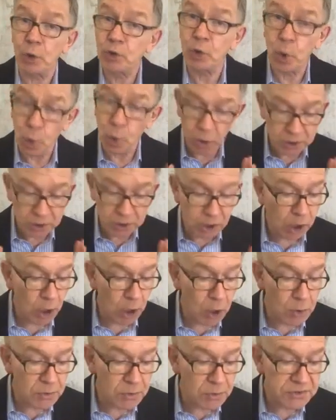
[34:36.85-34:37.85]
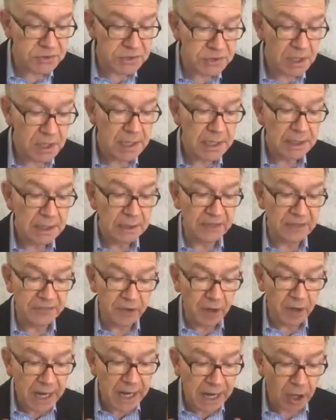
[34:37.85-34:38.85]
torn clothes, let
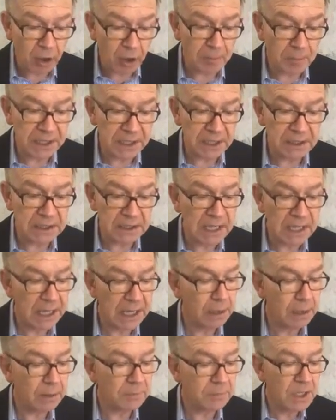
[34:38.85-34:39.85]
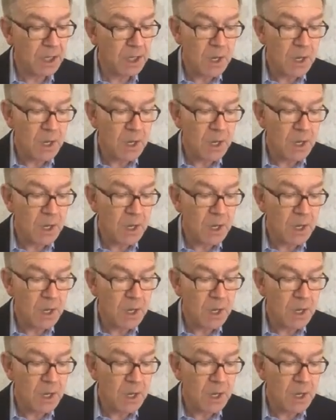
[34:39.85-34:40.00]
their hair be unkempt,